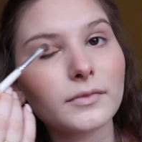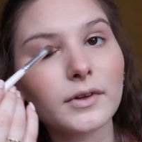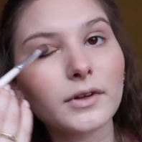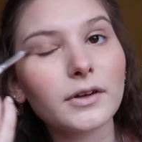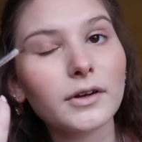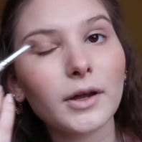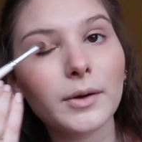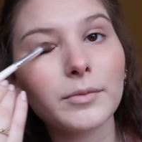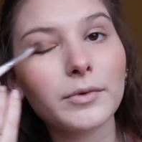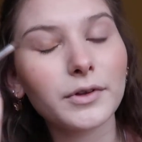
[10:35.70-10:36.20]

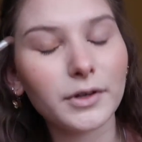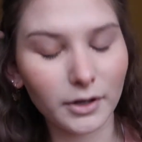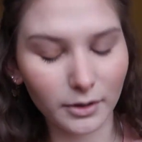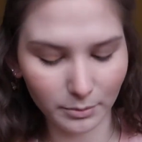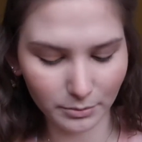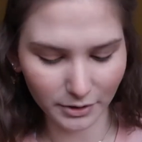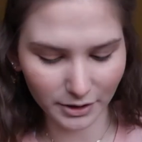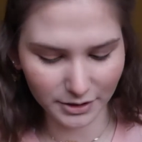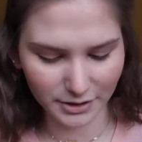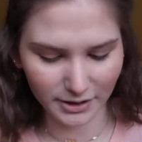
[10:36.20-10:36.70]
And I'm just gonna
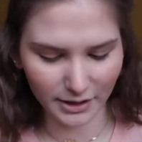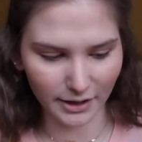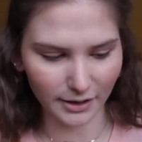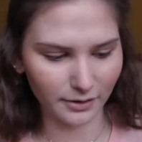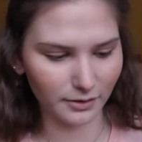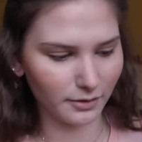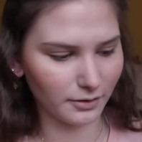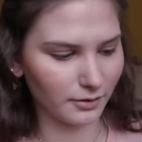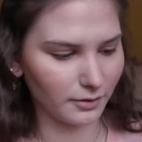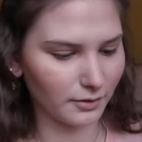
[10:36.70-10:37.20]
brush
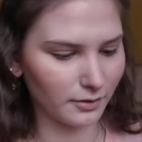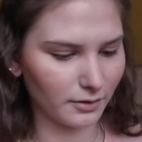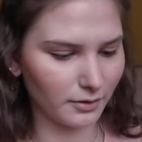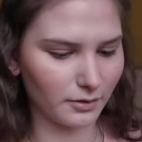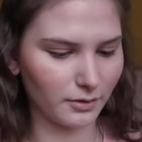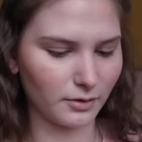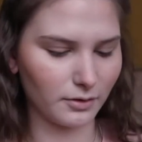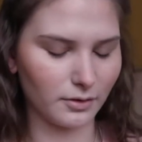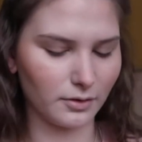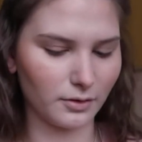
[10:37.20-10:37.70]
that
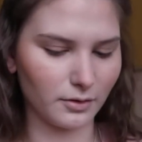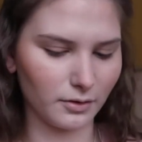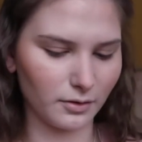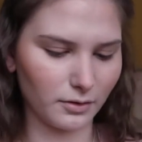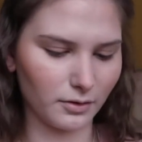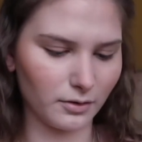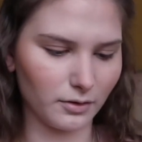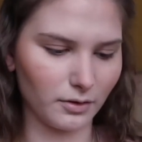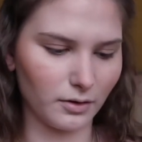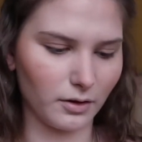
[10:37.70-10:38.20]

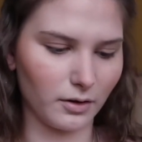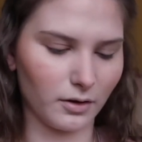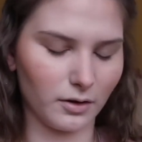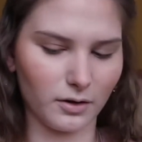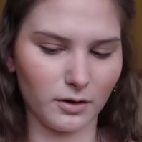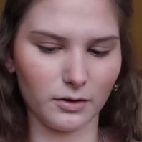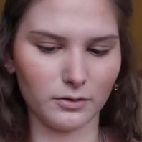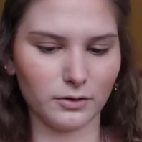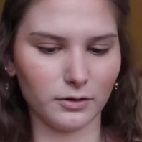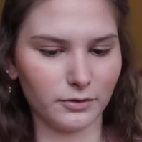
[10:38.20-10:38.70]

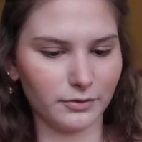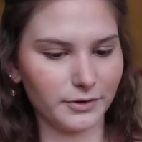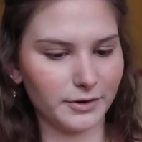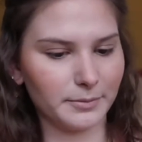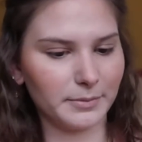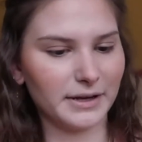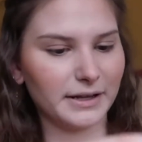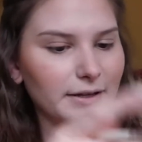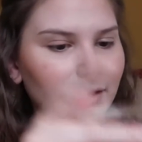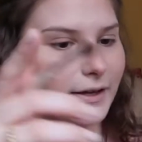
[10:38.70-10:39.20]
all over
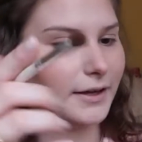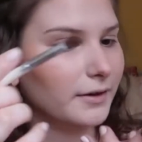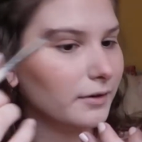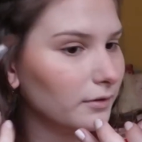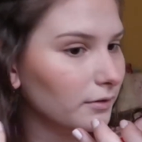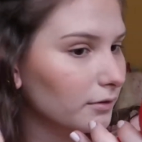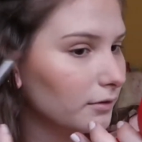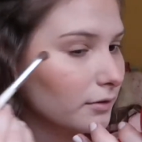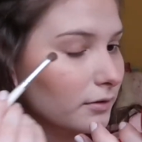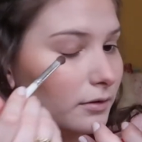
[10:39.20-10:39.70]
my lid.
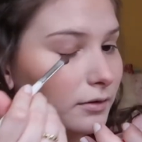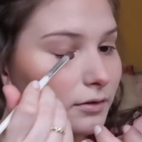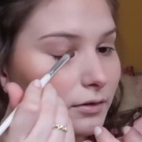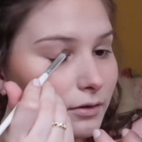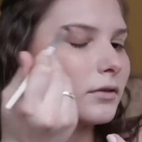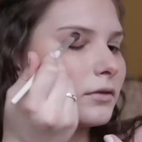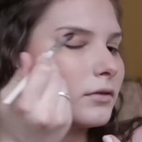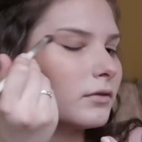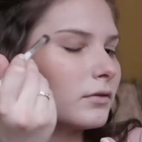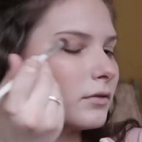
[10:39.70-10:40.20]

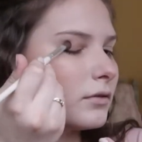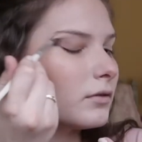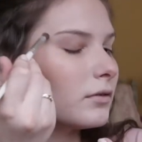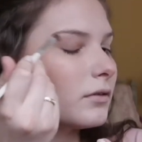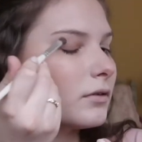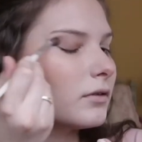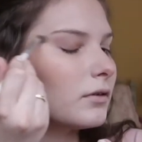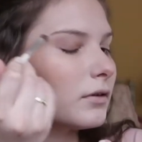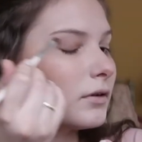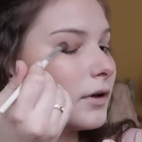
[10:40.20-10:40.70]

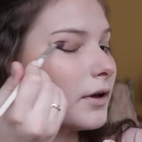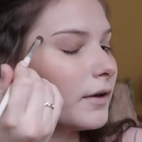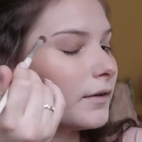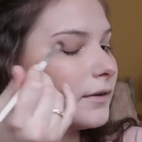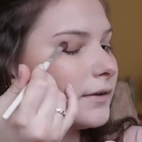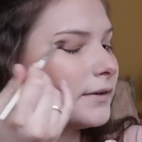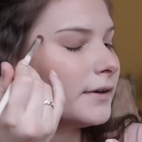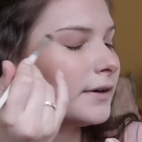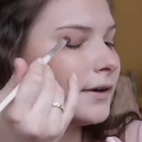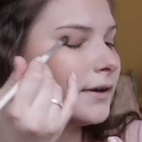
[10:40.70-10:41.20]

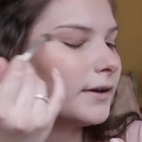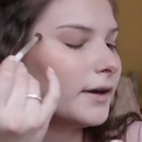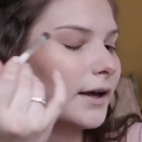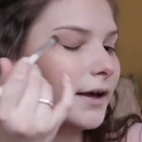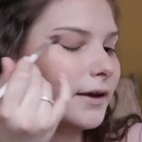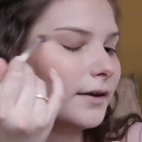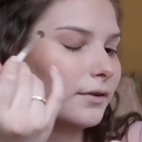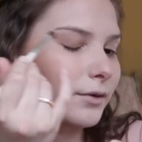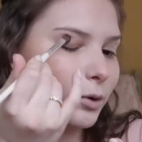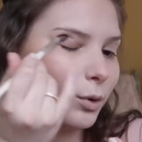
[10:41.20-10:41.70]
It's a
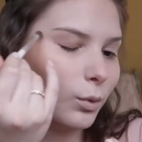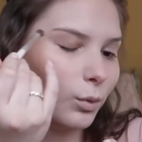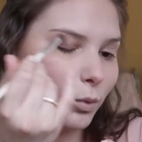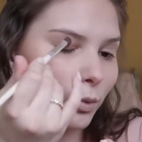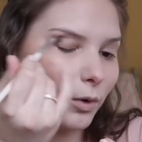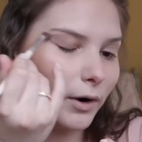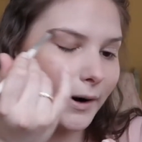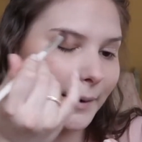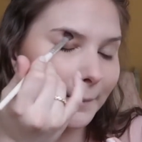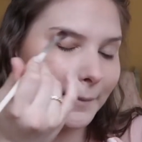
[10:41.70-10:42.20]
nice
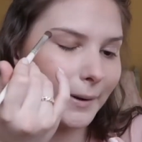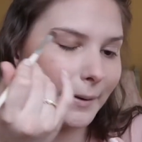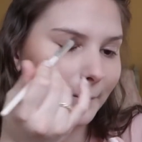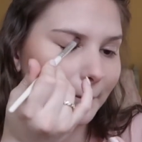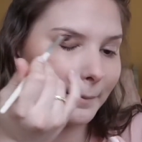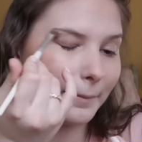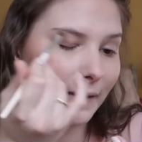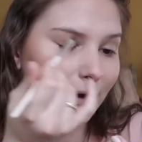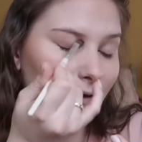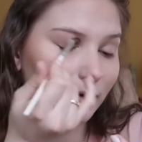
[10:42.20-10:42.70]
warm
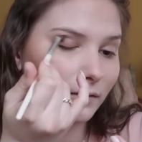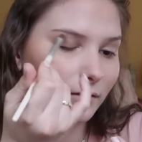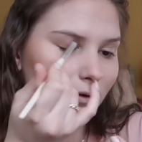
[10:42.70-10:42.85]
base.